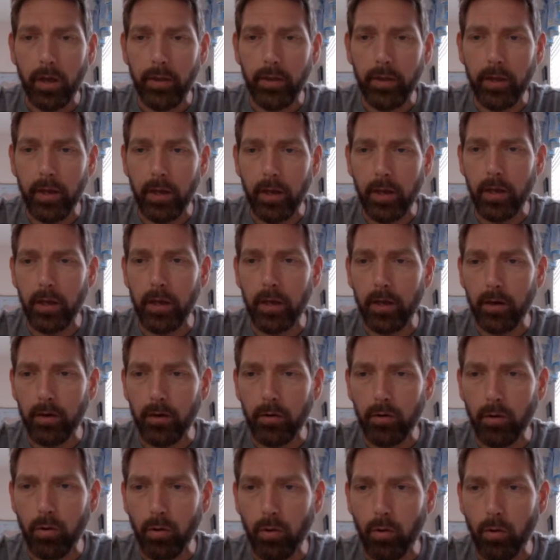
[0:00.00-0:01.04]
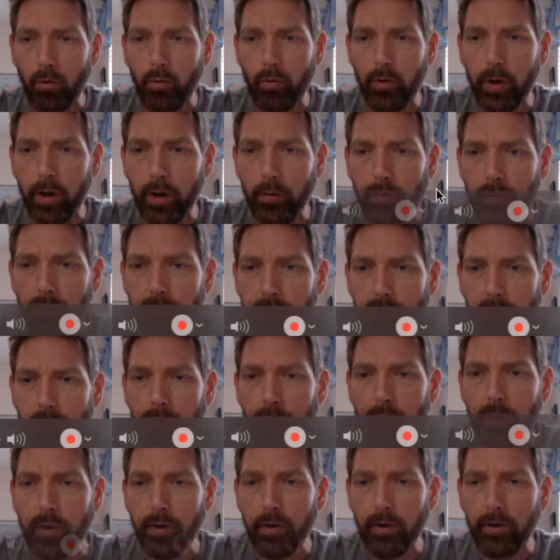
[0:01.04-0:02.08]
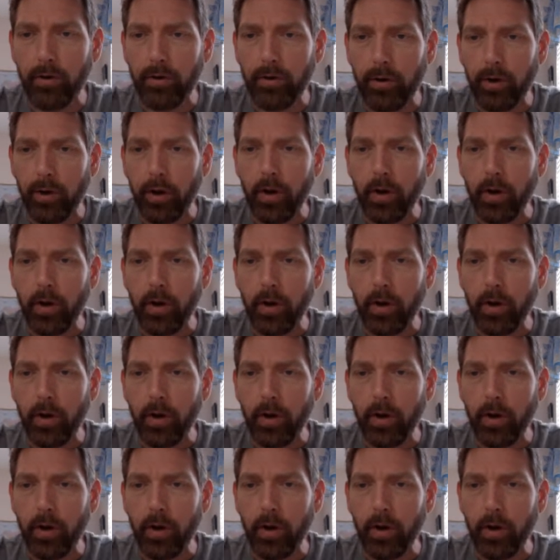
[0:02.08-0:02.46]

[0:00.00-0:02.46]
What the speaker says: then chlorine we see over here